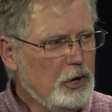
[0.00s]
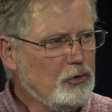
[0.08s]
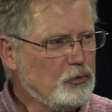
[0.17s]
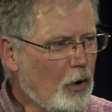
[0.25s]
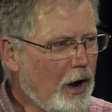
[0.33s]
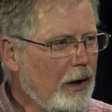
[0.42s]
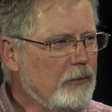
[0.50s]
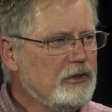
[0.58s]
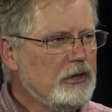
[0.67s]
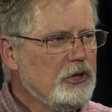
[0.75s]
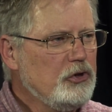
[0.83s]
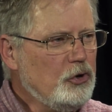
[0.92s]
drives
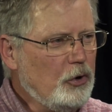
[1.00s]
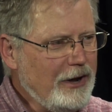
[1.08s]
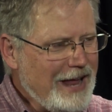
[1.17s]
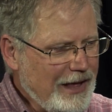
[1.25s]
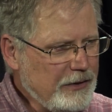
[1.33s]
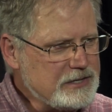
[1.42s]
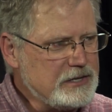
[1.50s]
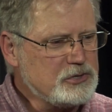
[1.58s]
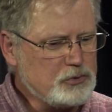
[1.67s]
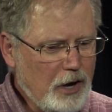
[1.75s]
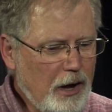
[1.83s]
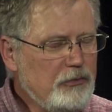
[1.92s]
your analysis,
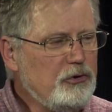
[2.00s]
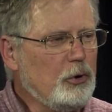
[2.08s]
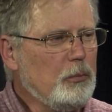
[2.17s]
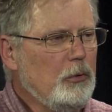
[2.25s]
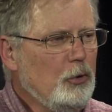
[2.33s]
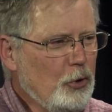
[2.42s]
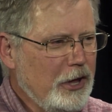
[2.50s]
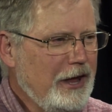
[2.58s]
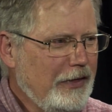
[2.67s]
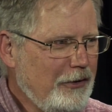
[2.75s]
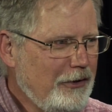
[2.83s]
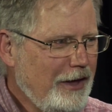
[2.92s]
drives your looking at
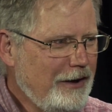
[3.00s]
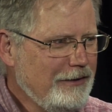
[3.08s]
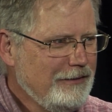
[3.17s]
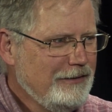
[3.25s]
the data.